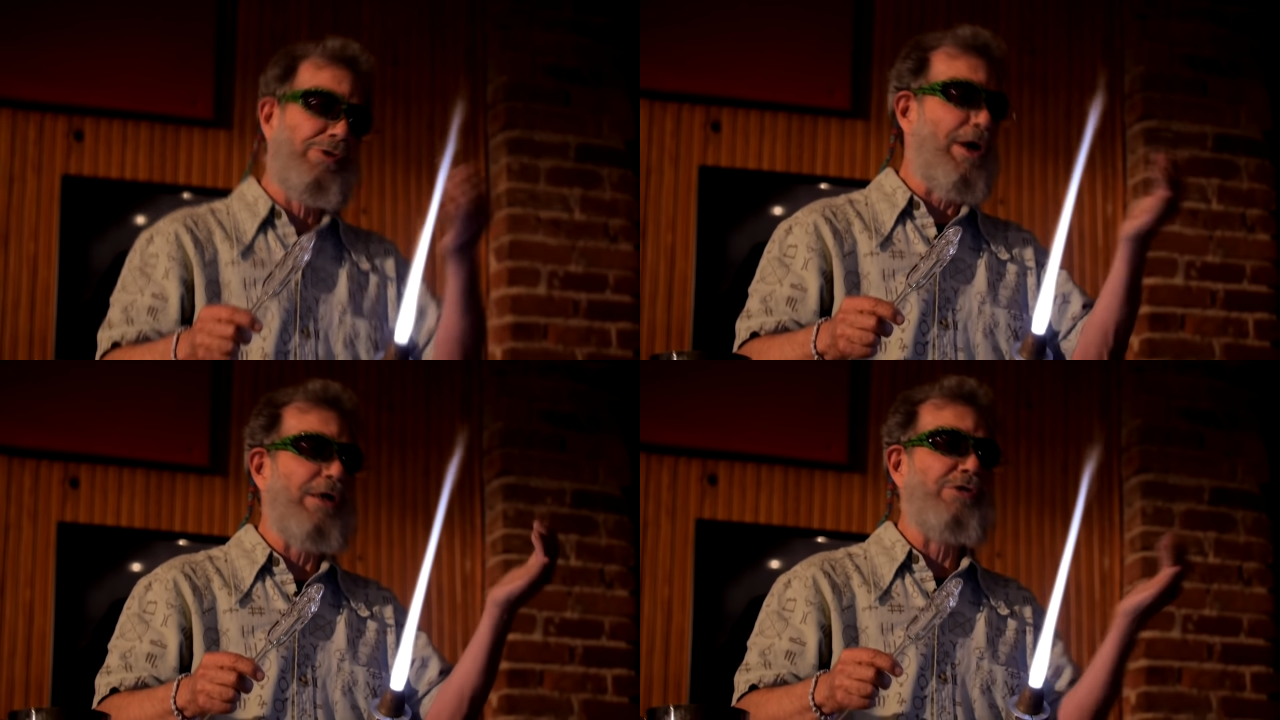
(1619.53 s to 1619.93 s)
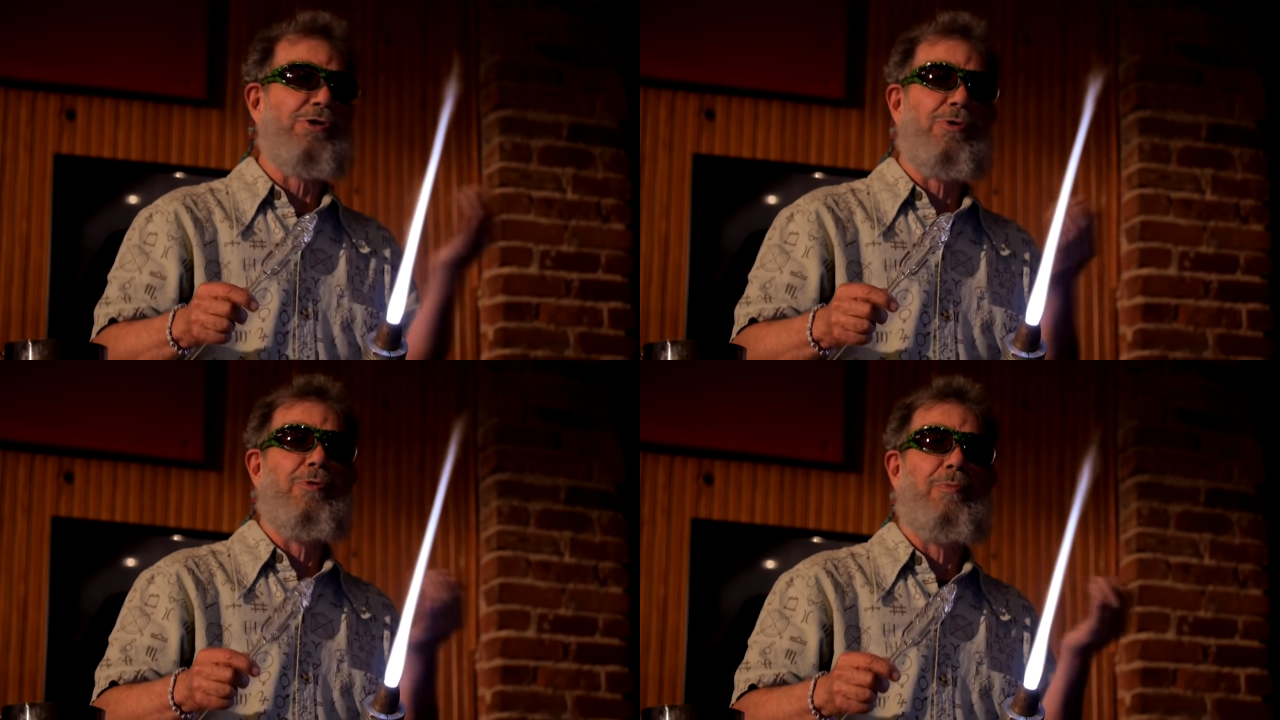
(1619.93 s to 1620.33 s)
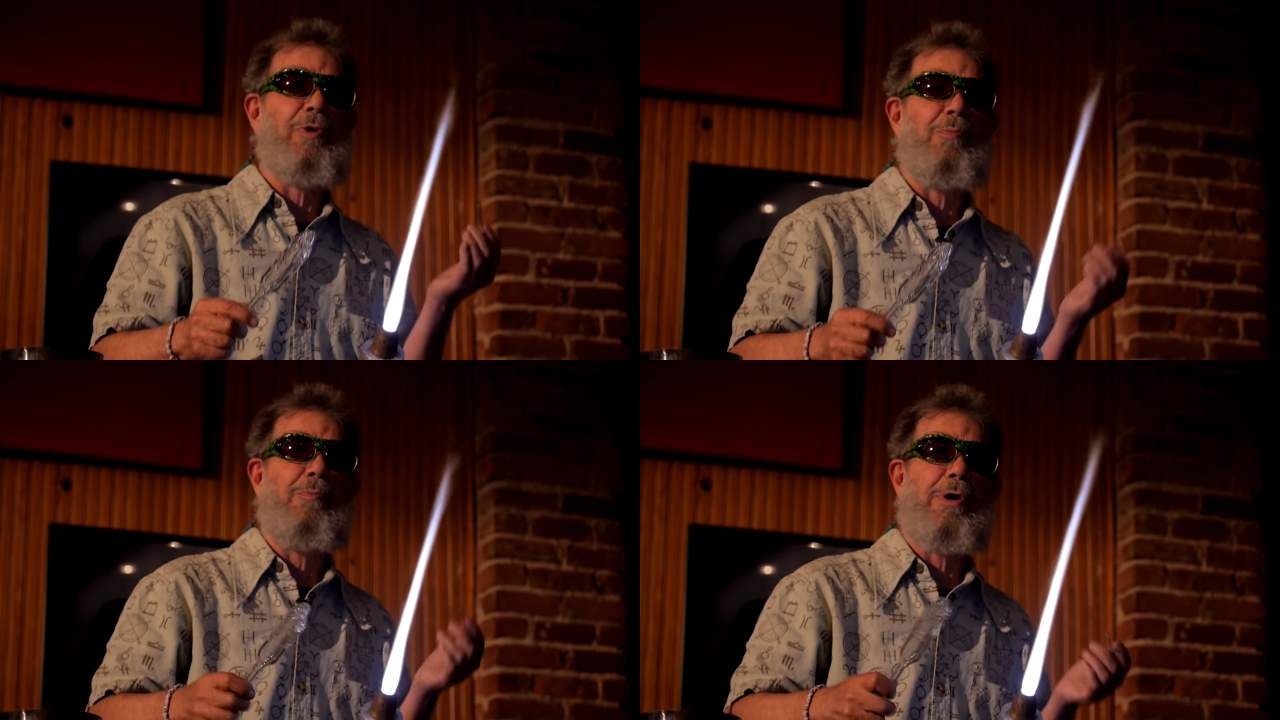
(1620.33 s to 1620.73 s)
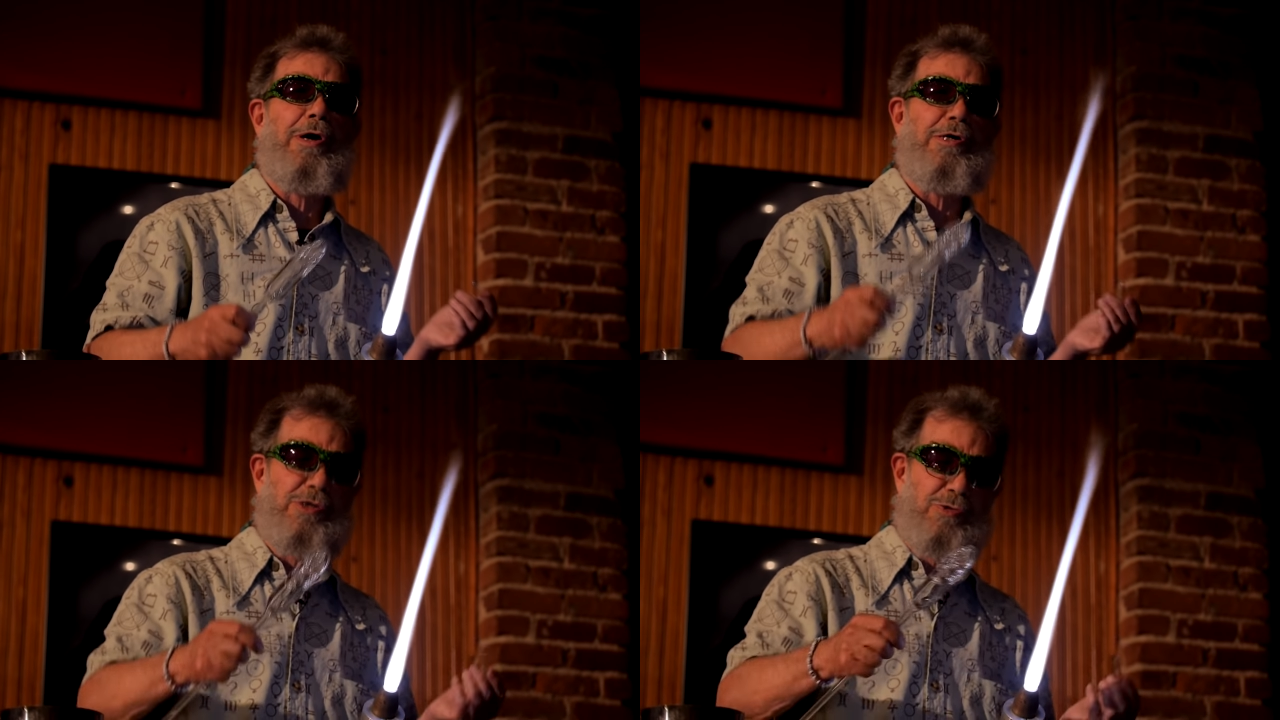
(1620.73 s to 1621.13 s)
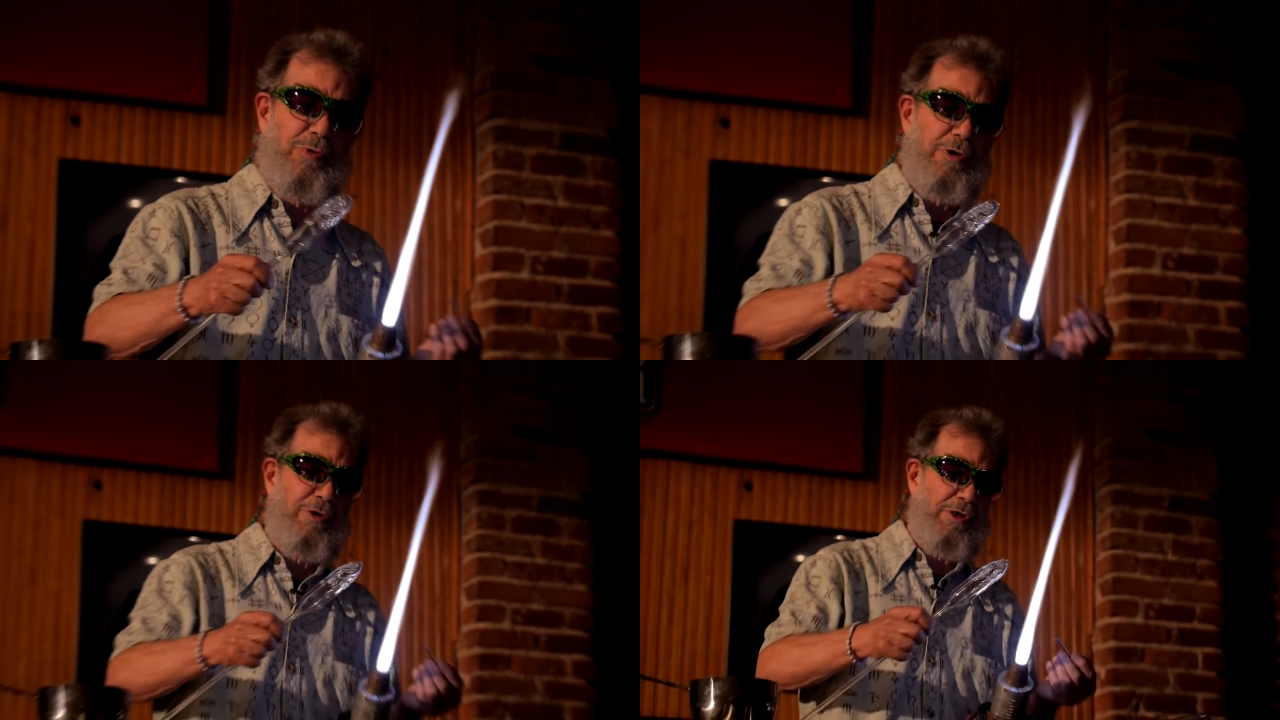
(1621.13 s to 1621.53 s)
nice aluminum bus with